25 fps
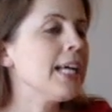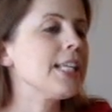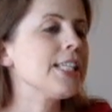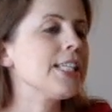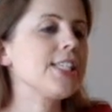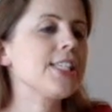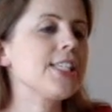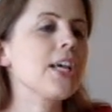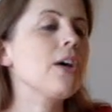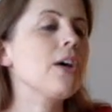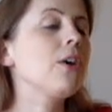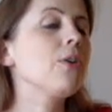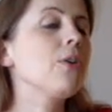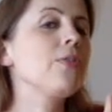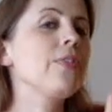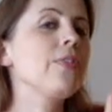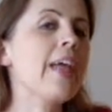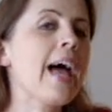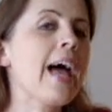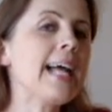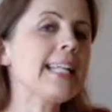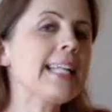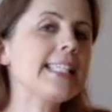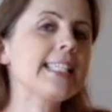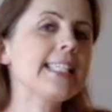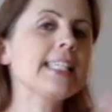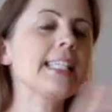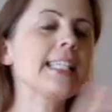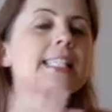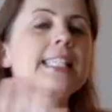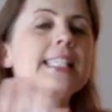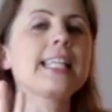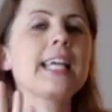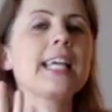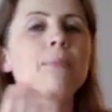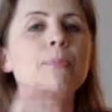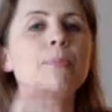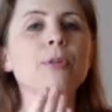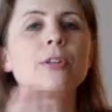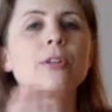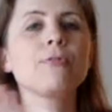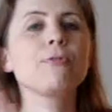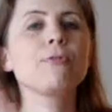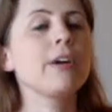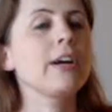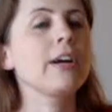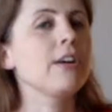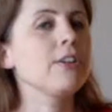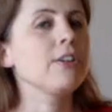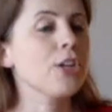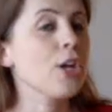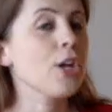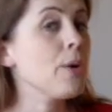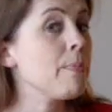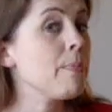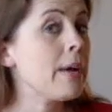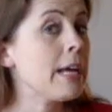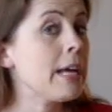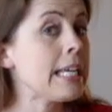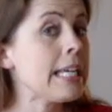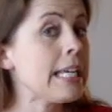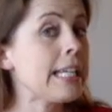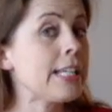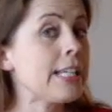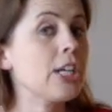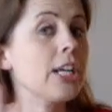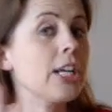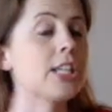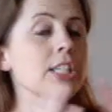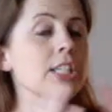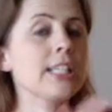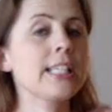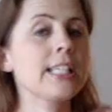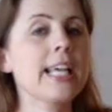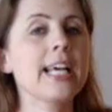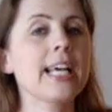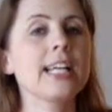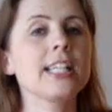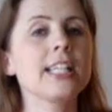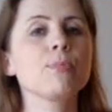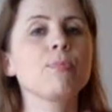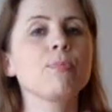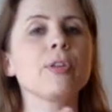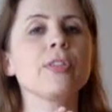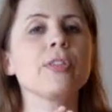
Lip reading: So that's an example of where no money changes hands,